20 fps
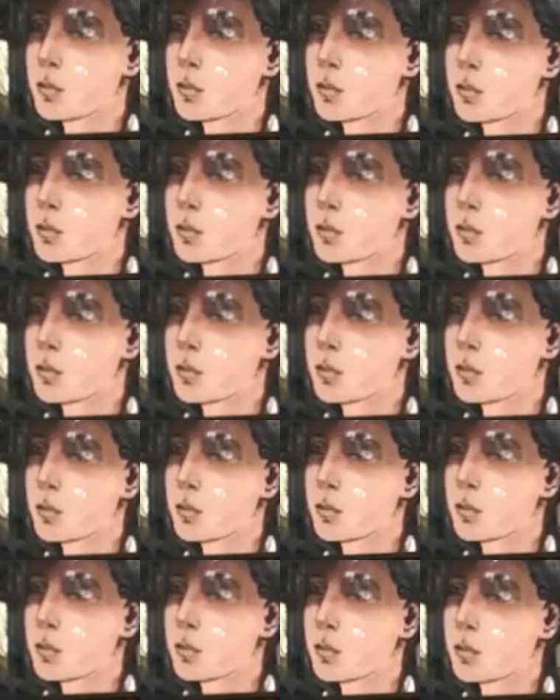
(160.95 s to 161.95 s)

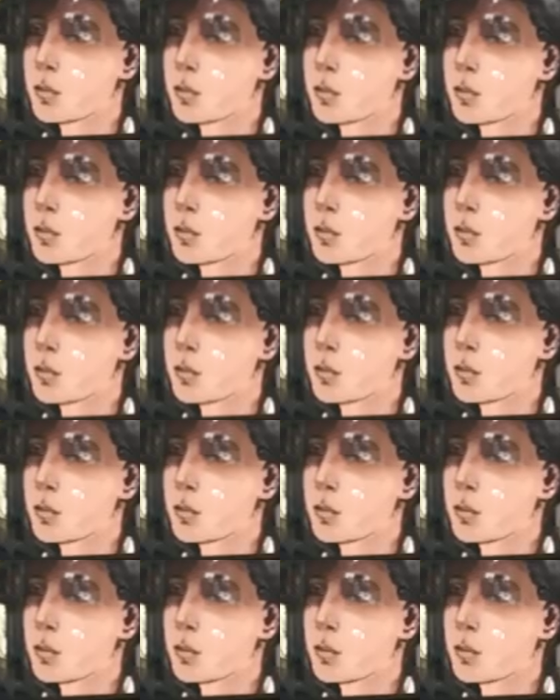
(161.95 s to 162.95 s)

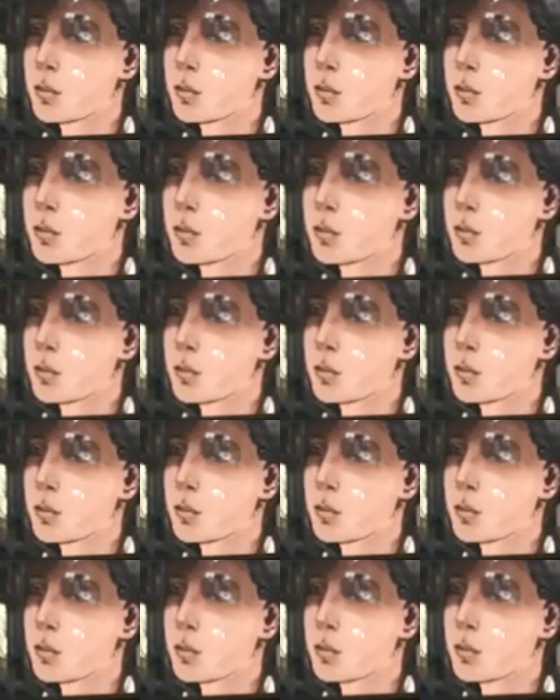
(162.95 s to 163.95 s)

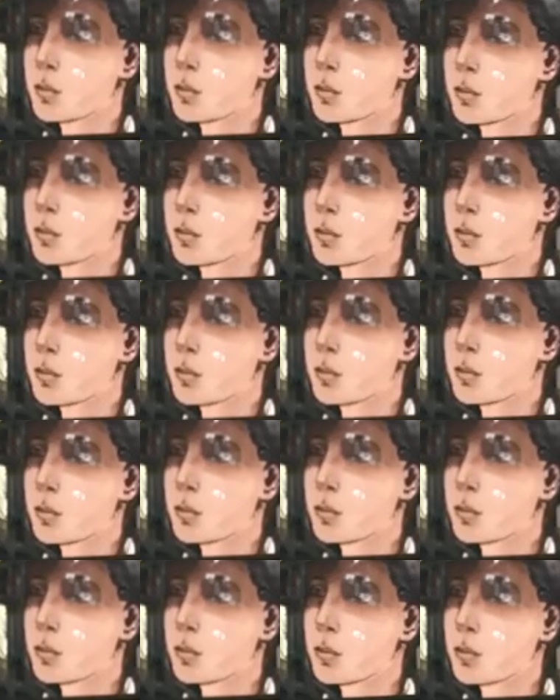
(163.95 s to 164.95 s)

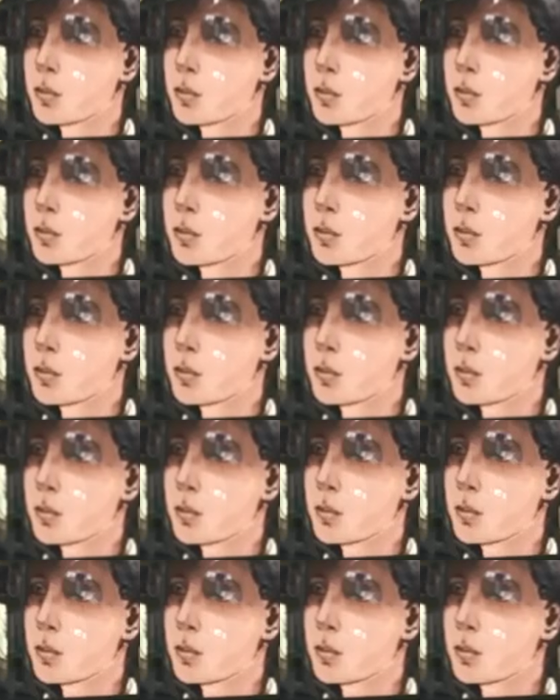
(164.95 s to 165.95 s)

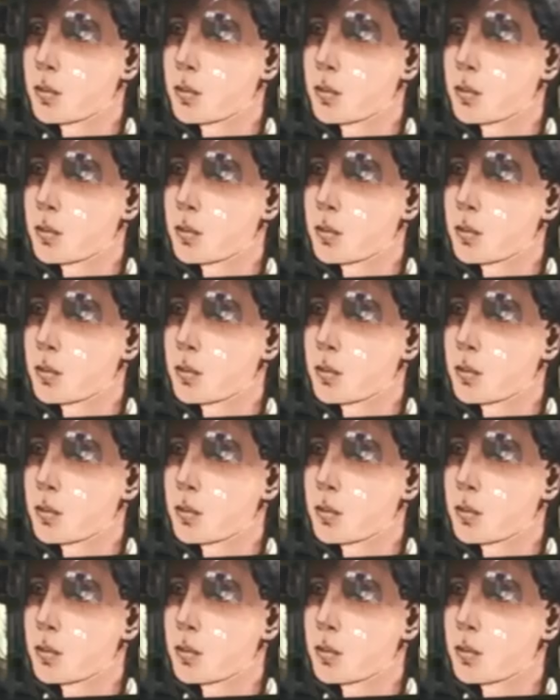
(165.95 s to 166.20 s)
[no speech]